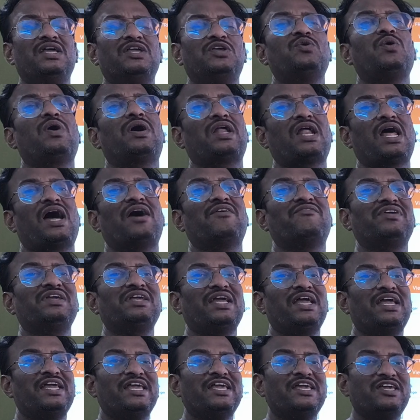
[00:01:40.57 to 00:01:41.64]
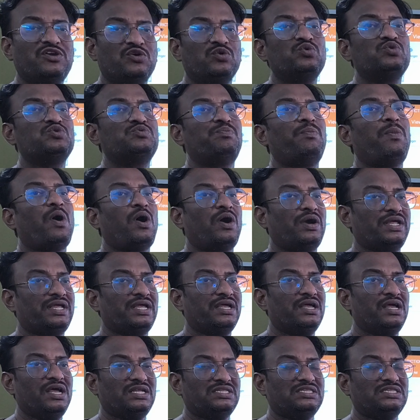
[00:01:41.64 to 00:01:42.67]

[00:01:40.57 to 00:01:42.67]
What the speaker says: you are having a huge body.